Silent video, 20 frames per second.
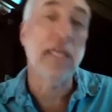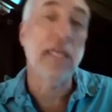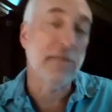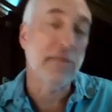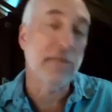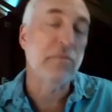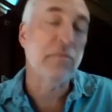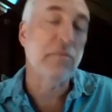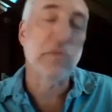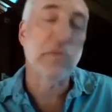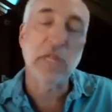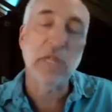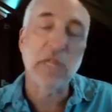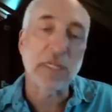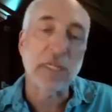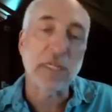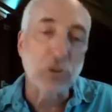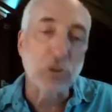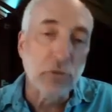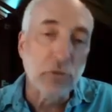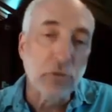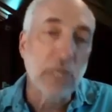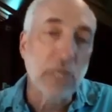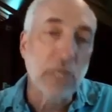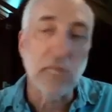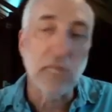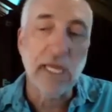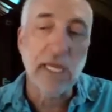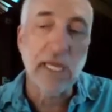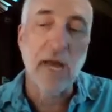it can get
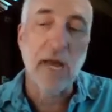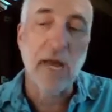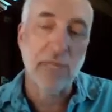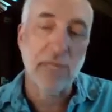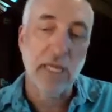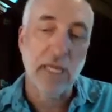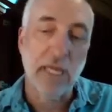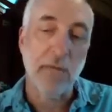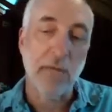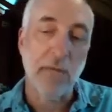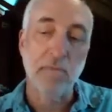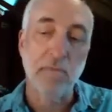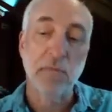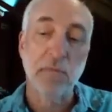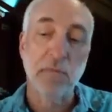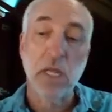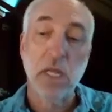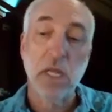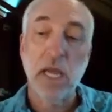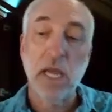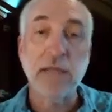extremely complicated.